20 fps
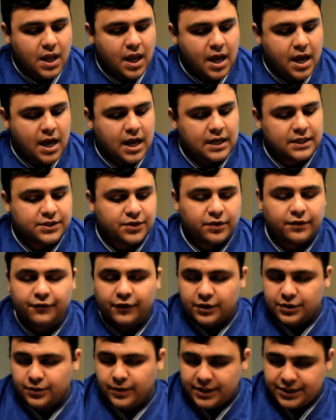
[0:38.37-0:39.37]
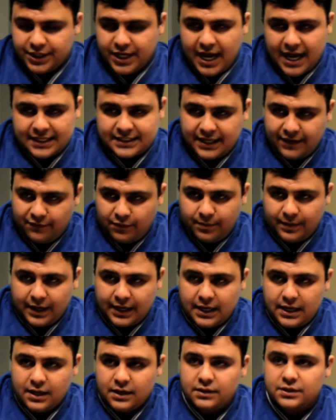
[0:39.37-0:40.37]
Uh, so, the first question I ask
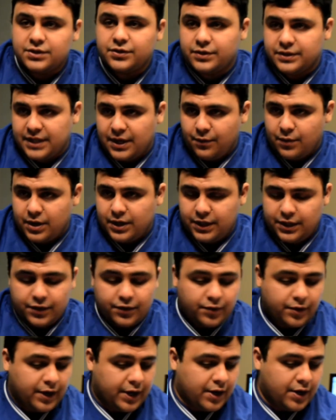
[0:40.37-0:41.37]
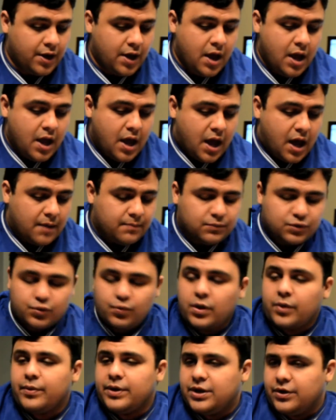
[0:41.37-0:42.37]
everybody as soon as they walk in the door here um, is
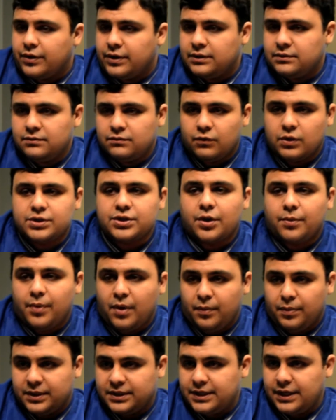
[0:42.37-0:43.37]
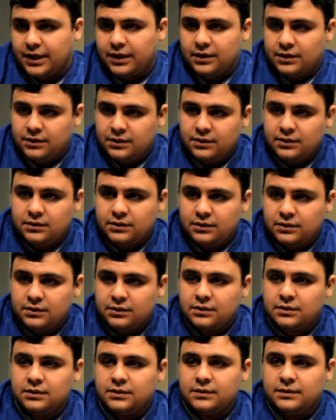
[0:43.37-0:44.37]
what are we doing? What's our purpose here?
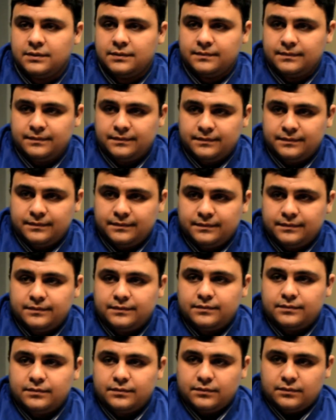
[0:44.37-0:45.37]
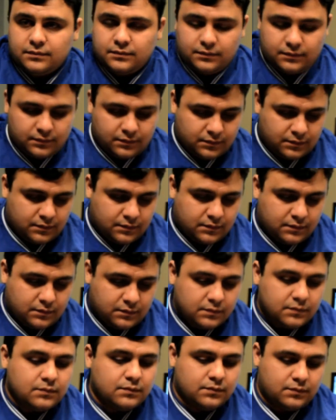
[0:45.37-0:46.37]
Uh, my purpose is to get
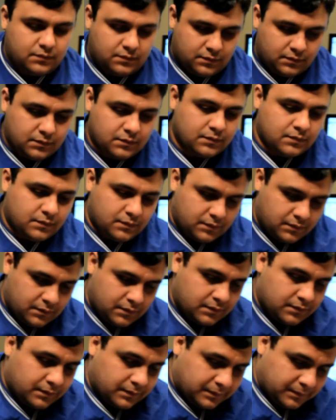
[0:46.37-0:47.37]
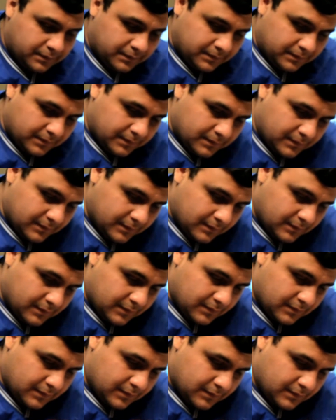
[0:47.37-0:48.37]
stronger, be healthier,
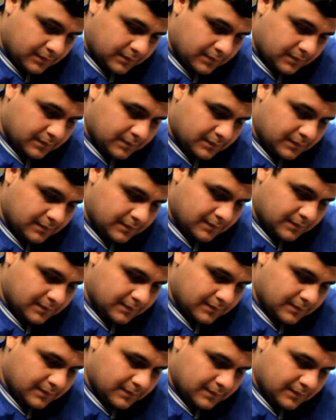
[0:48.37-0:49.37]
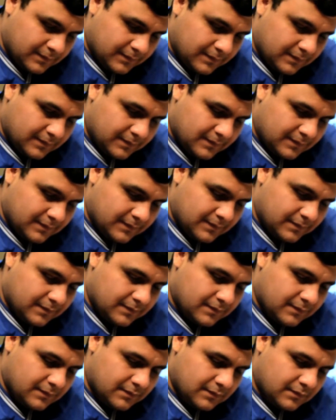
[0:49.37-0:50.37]
obviously lose weight, and
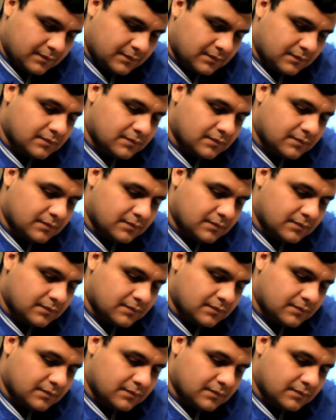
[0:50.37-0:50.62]
tone up.